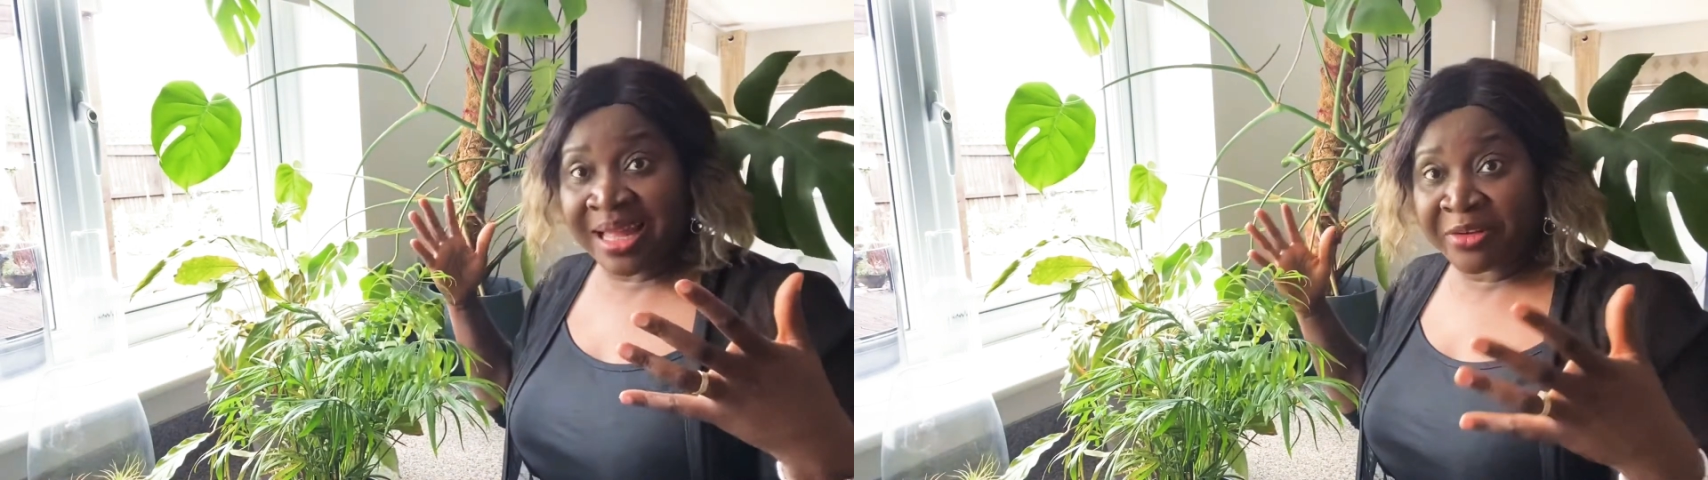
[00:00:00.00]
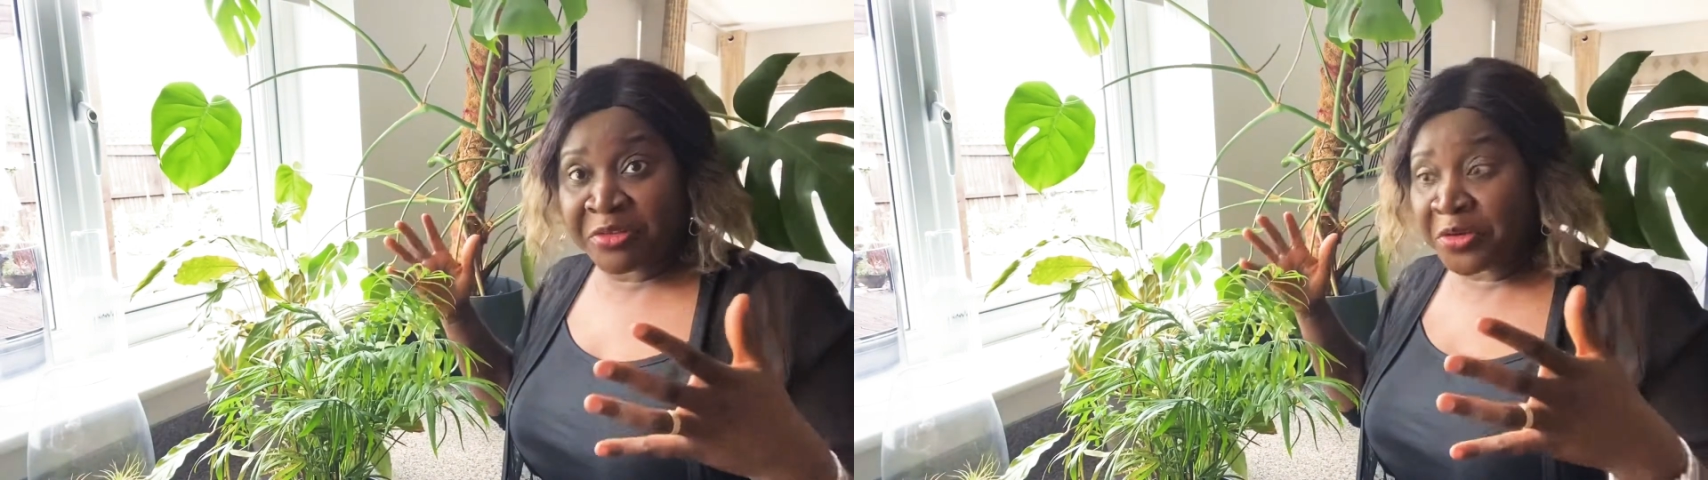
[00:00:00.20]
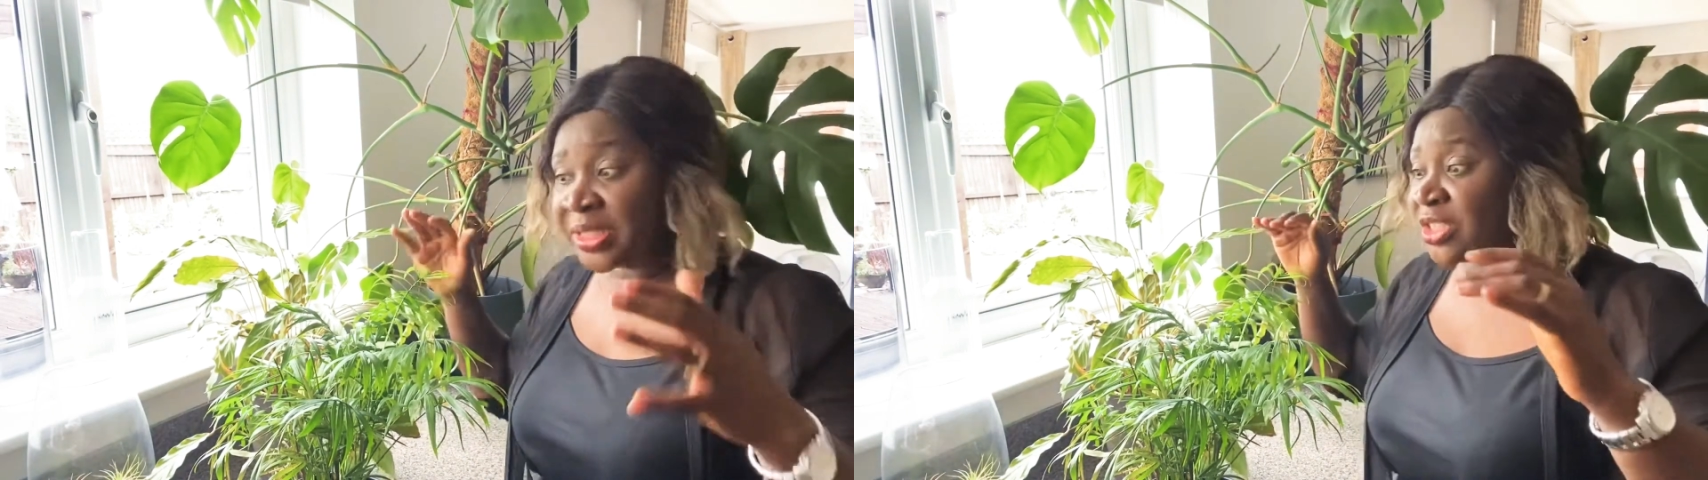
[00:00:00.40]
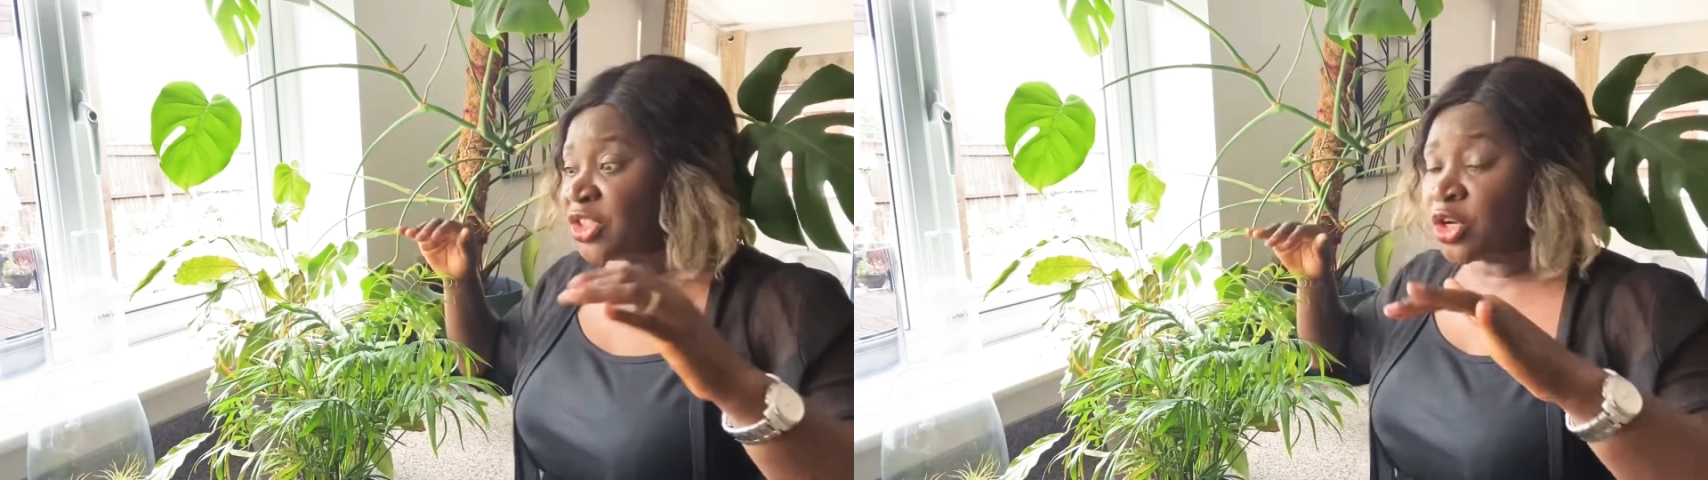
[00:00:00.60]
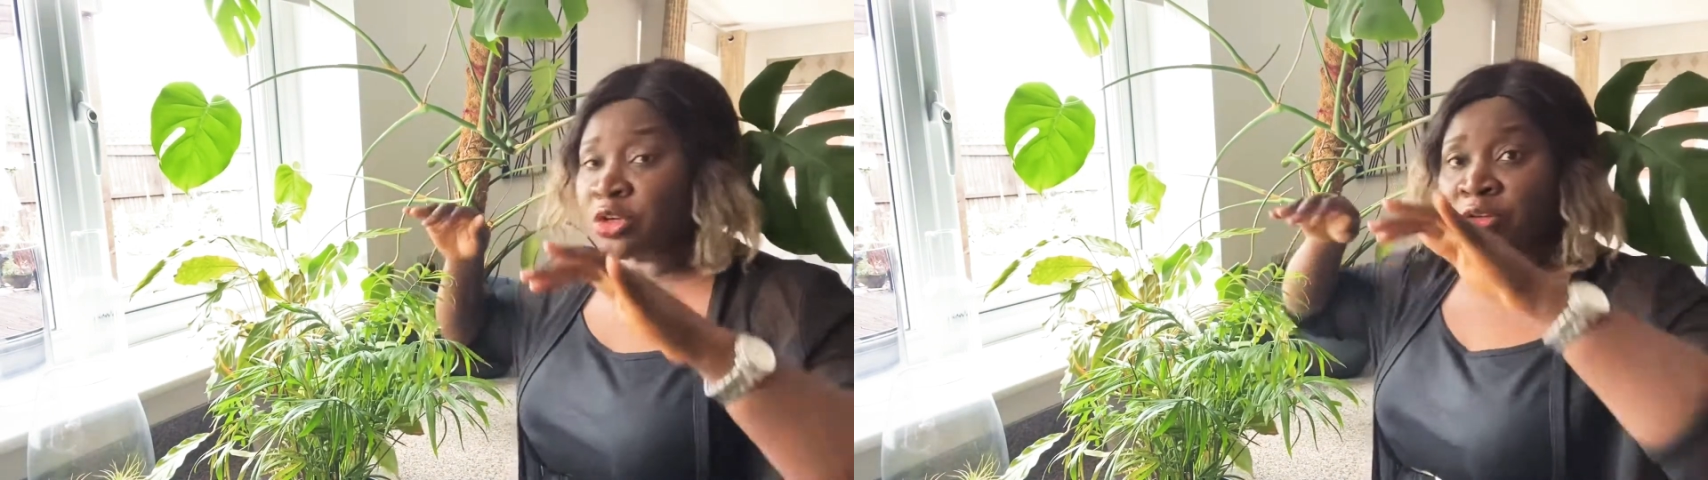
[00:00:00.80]
grow in the
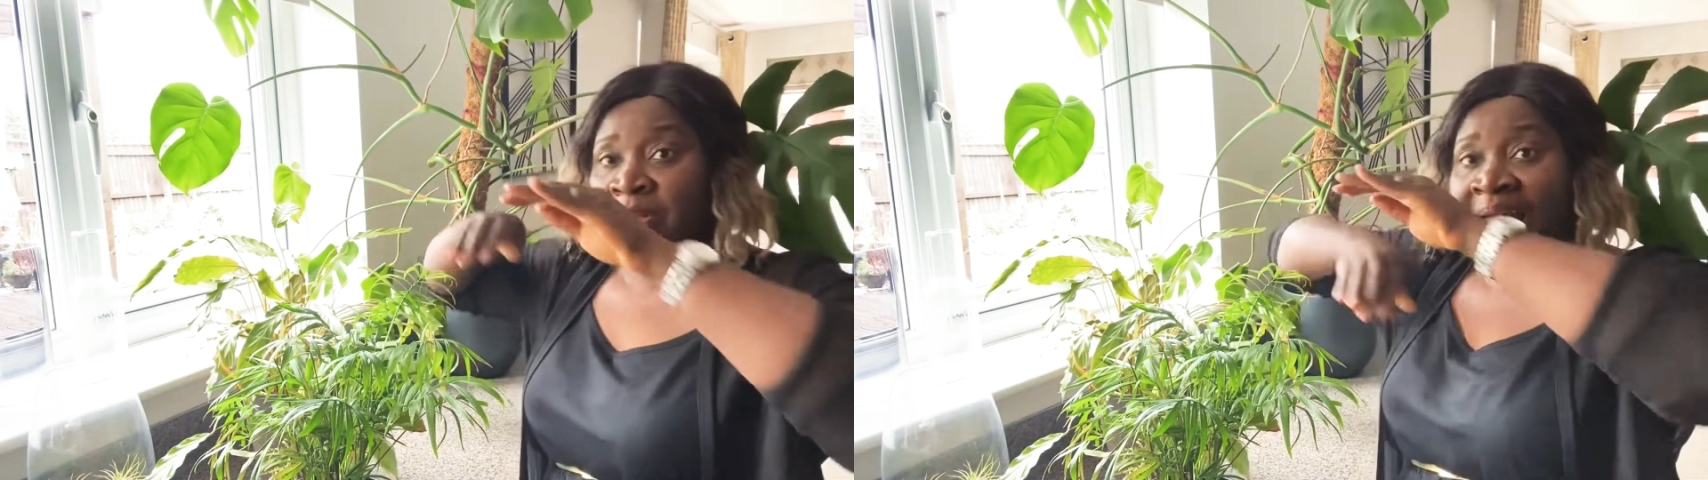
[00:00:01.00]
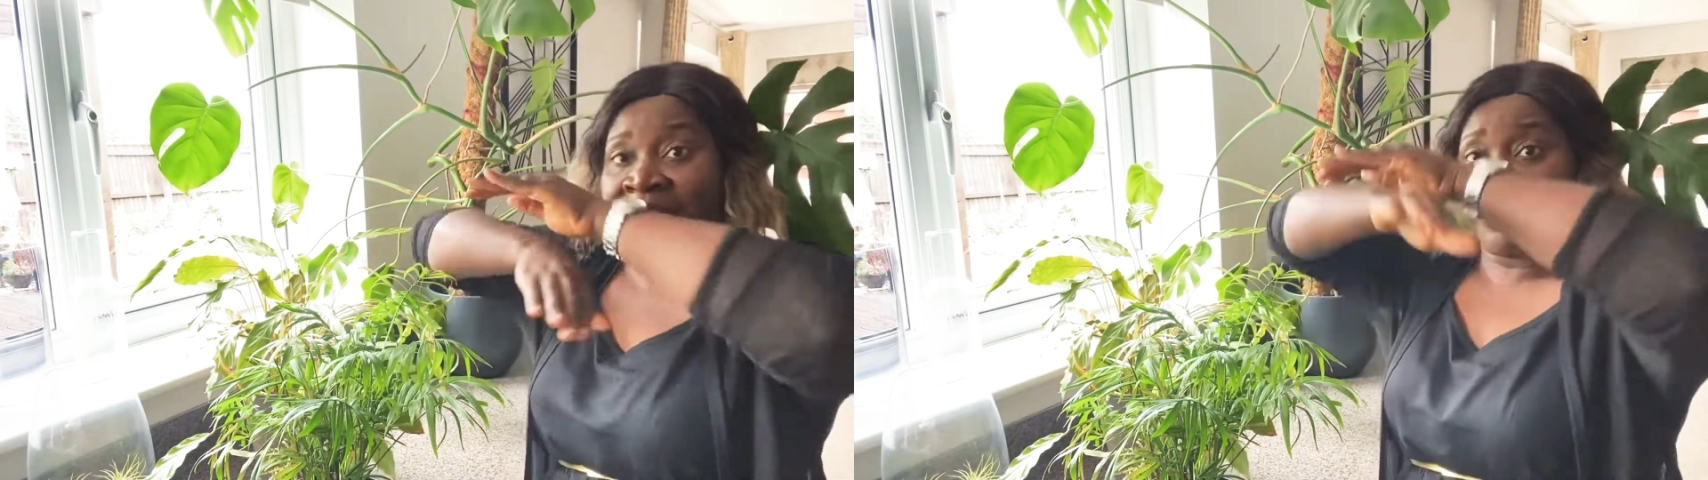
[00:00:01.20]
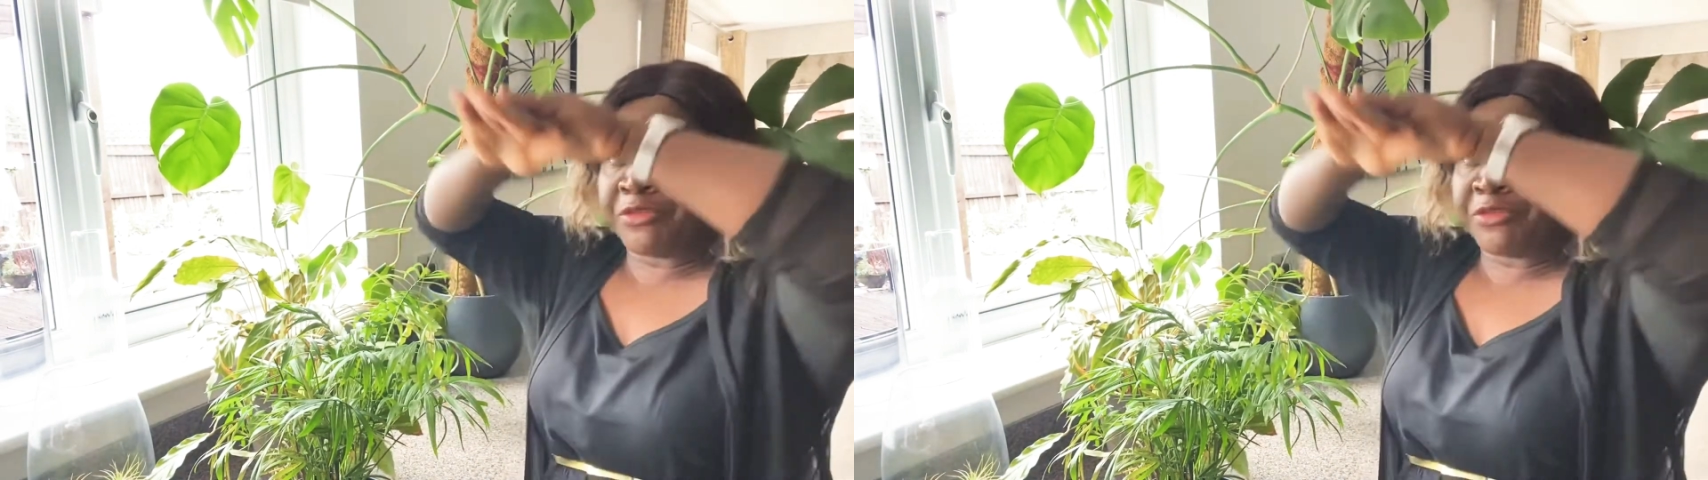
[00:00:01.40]
jungle and